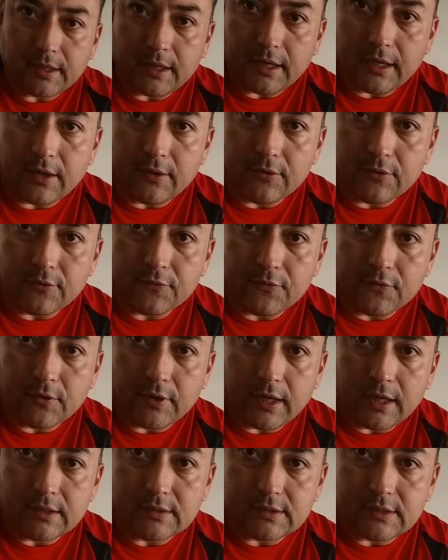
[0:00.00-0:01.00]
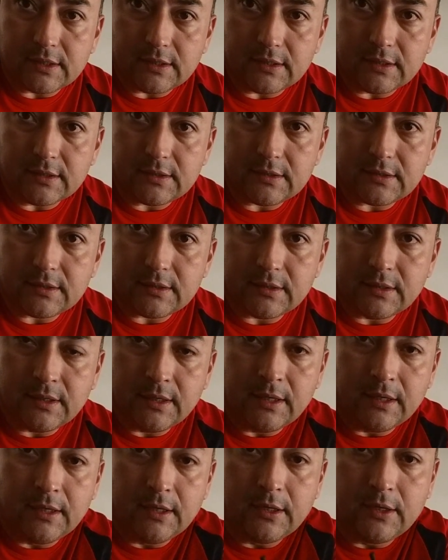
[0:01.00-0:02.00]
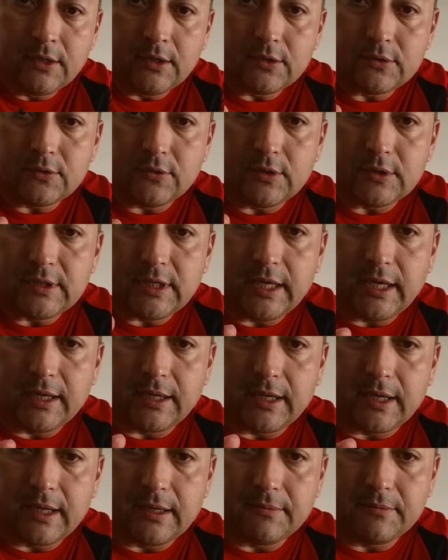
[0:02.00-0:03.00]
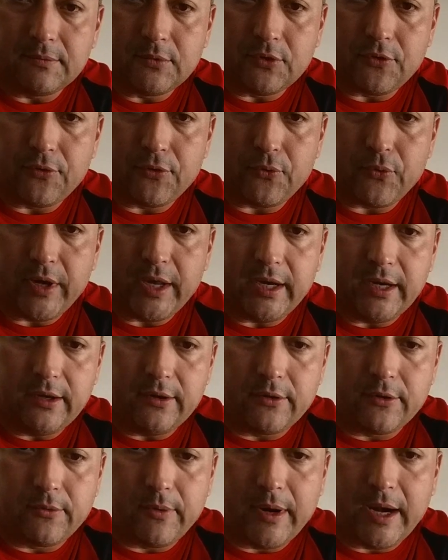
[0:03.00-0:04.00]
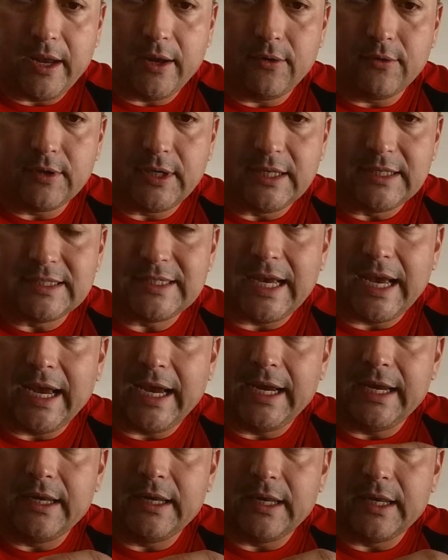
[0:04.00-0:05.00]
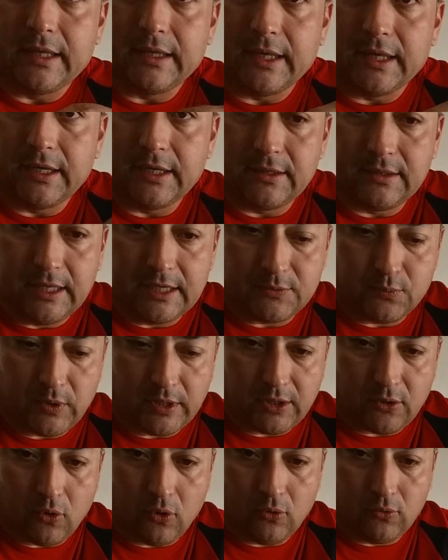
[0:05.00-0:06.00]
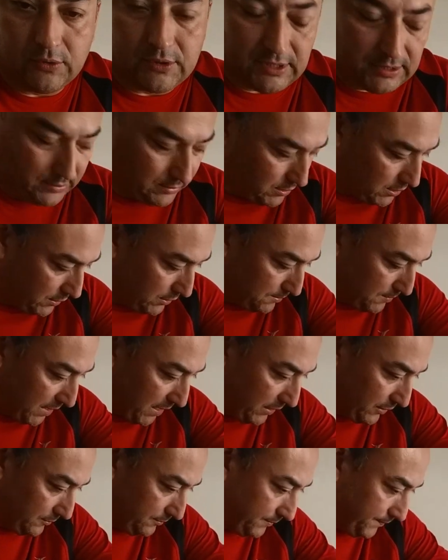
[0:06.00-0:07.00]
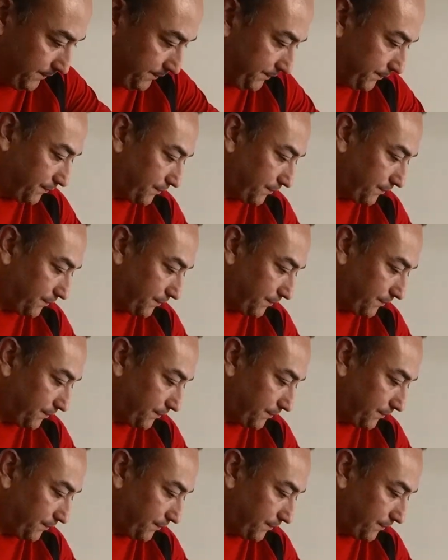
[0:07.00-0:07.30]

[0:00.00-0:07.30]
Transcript: Okay, I don't know if you guys see this. So it's like threaded around and tied, and then that's what holds it on the bottom.